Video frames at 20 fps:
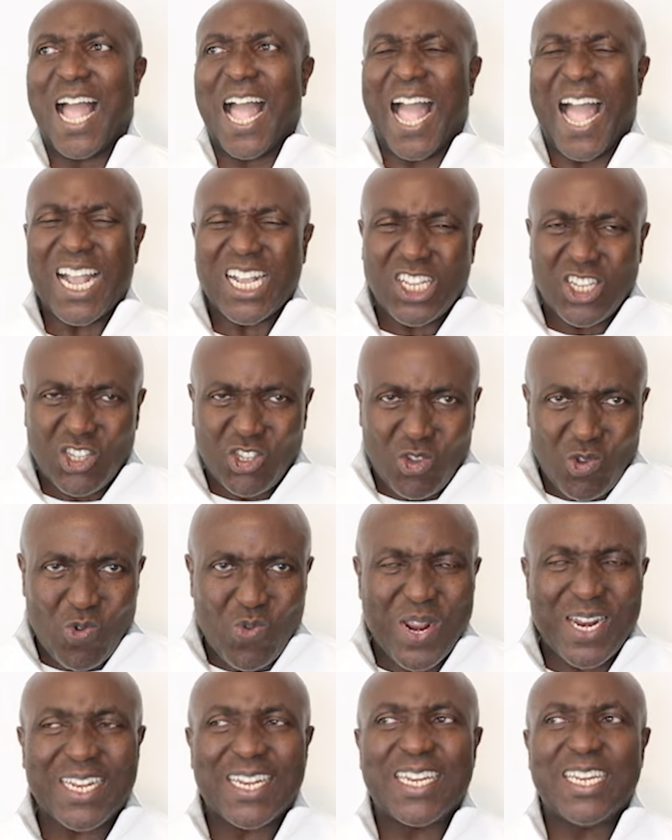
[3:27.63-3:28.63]

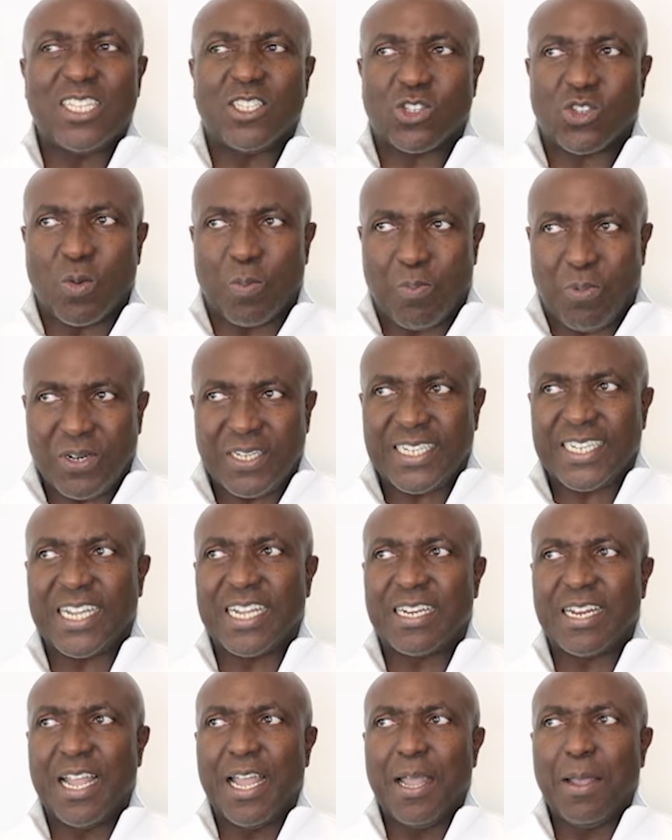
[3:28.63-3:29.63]
accurately
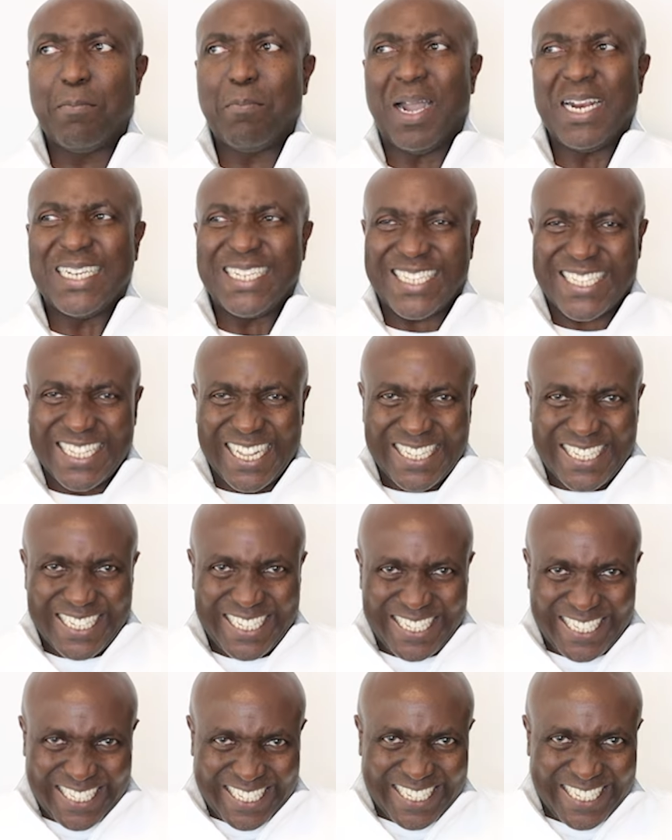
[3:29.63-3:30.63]
supported by the
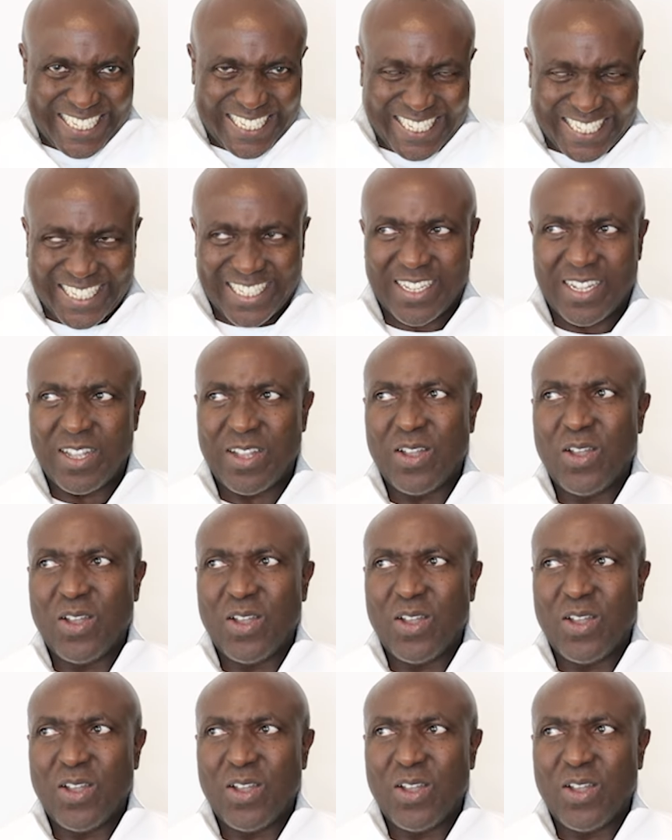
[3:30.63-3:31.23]
statistics